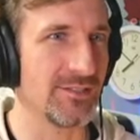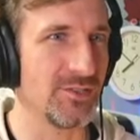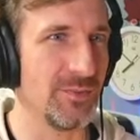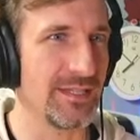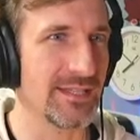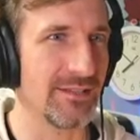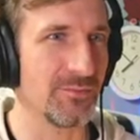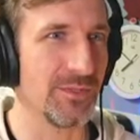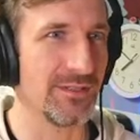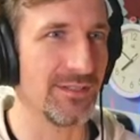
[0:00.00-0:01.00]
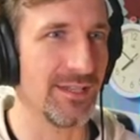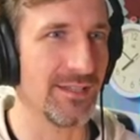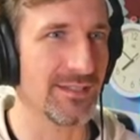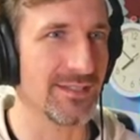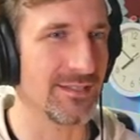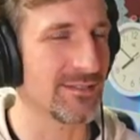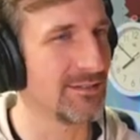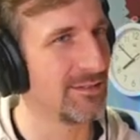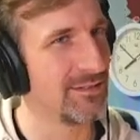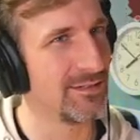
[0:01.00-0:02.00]
Two weeks left. What the hell is this?
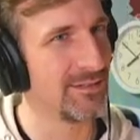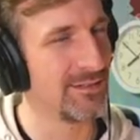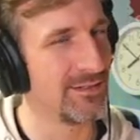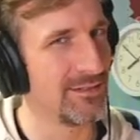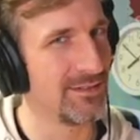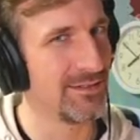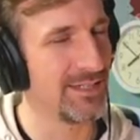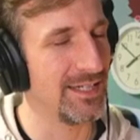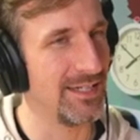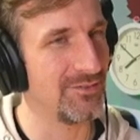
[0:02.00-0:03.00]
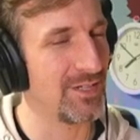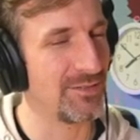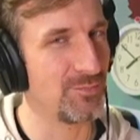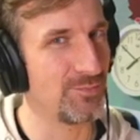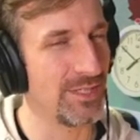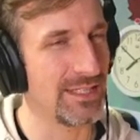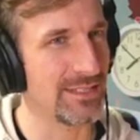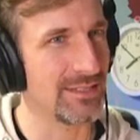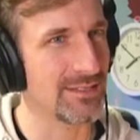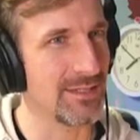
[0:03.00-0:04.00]
Uh, I've not pre-clicked
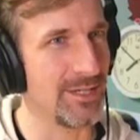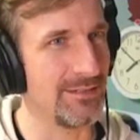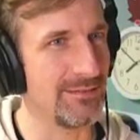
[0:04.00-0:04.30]
this. Come on.